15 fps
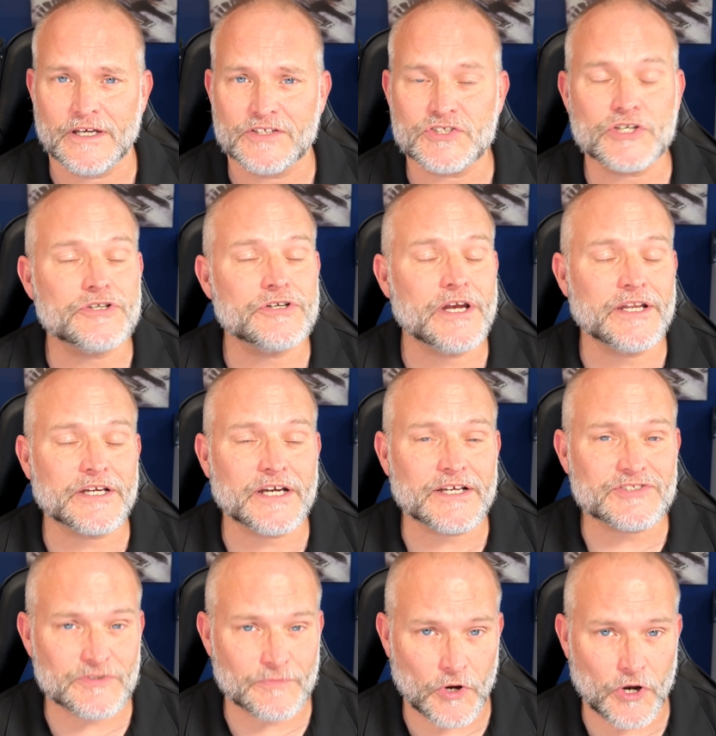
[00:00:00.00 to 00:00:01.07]
to create a
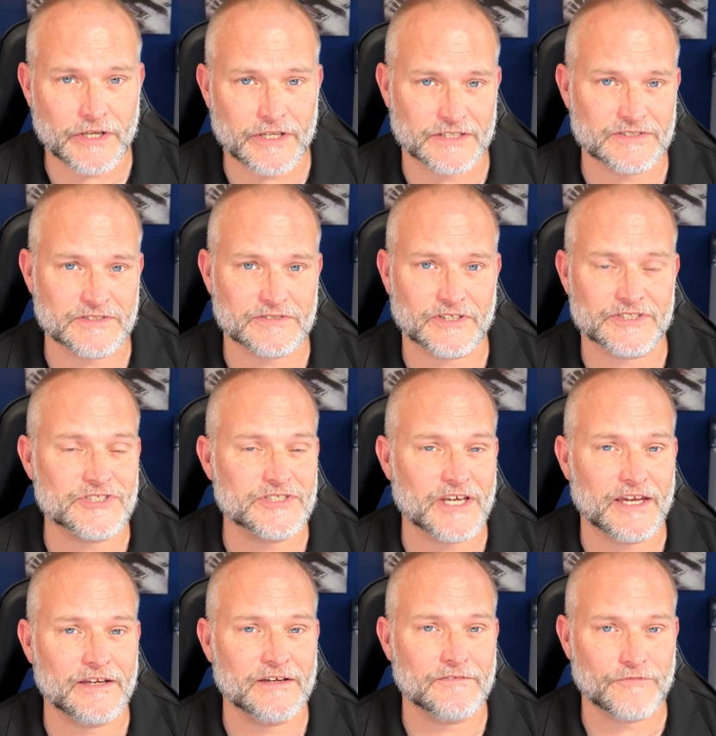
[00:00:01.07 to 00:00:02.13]
custom audience, let's
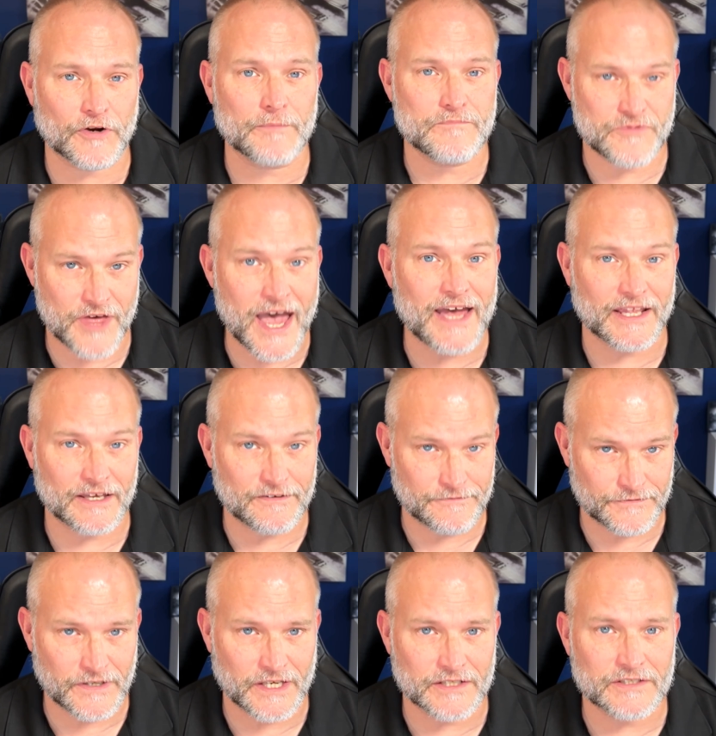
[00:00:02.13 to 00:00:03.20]
say, from that
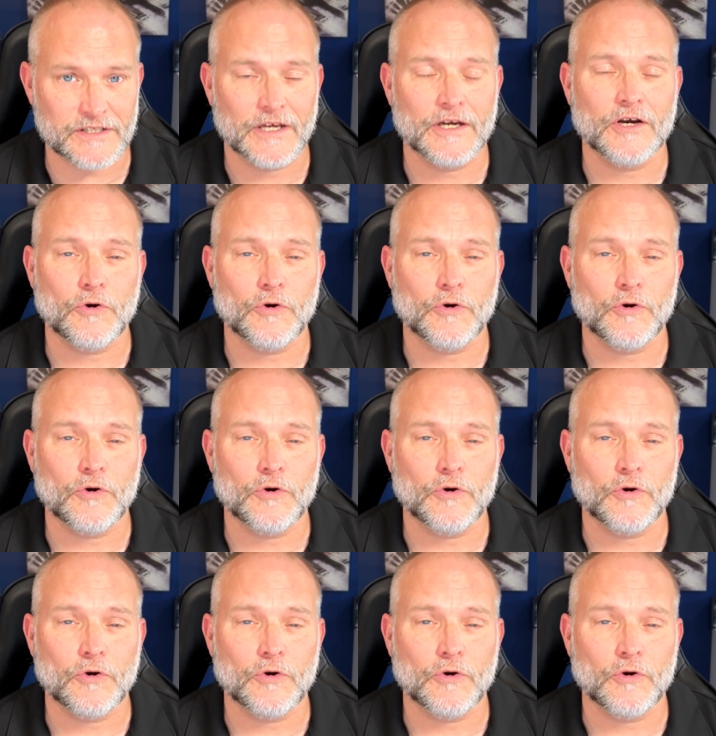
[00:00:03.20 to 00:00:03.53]
event.